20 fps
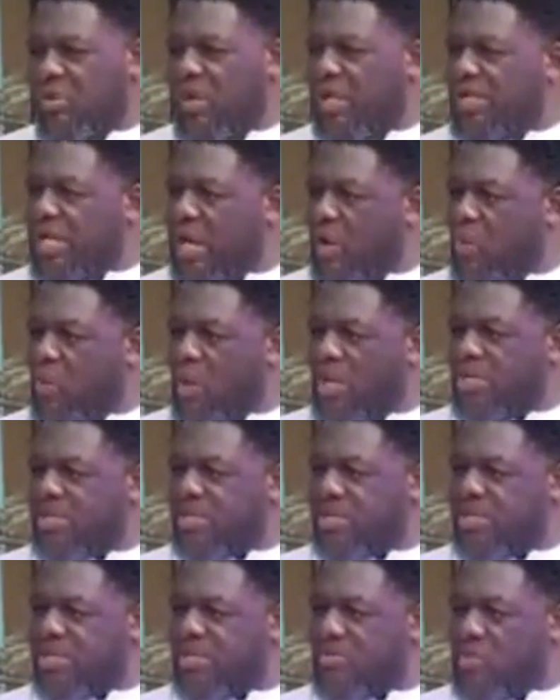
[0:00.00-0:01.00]
When you one
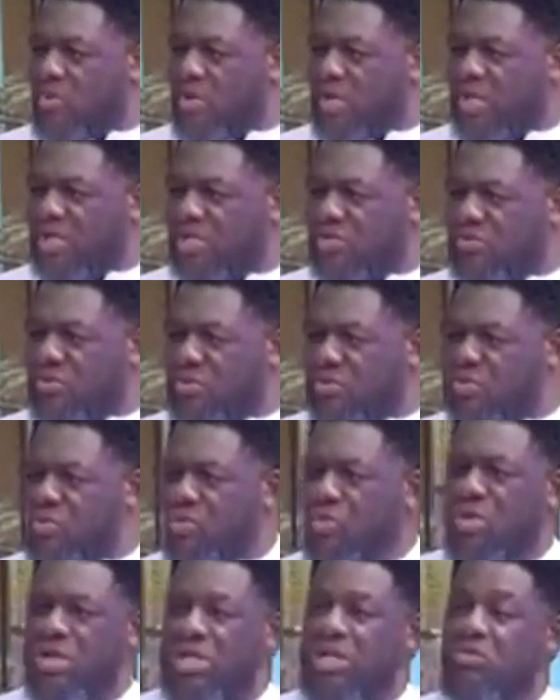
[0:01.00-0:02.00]
city were case where
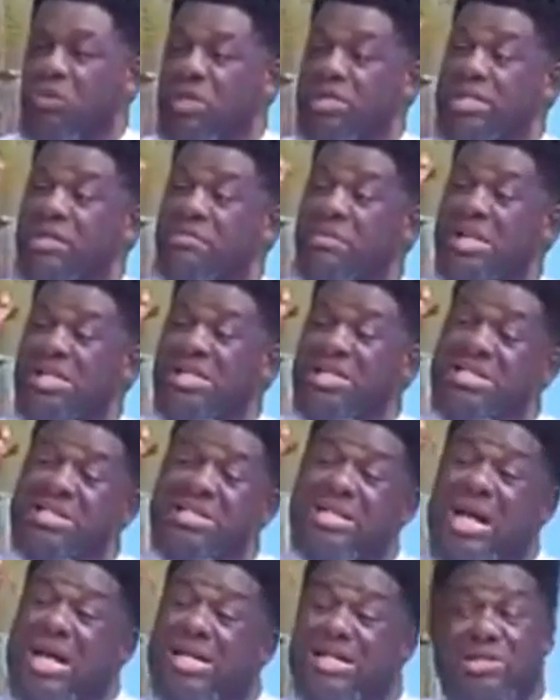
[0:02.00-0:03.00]
Dimechi
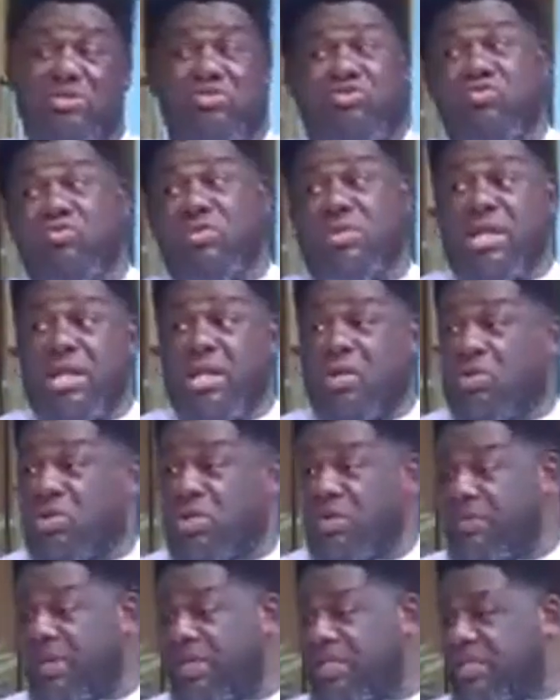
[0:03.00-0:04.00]
sat till today
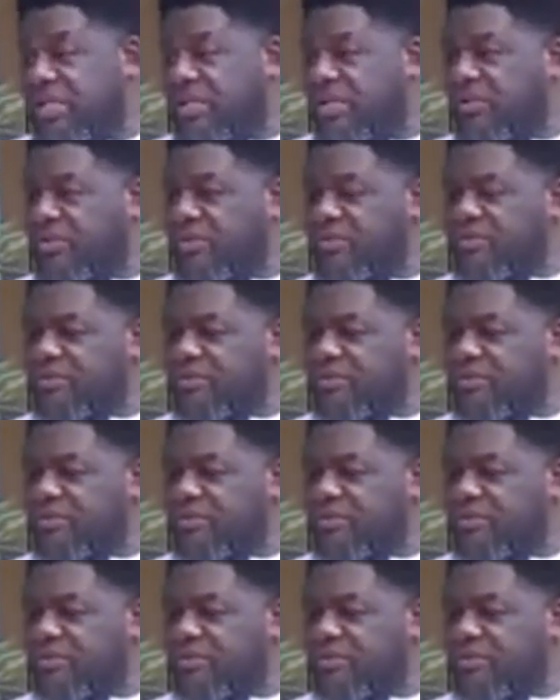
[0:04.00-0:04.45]
or Dimechi.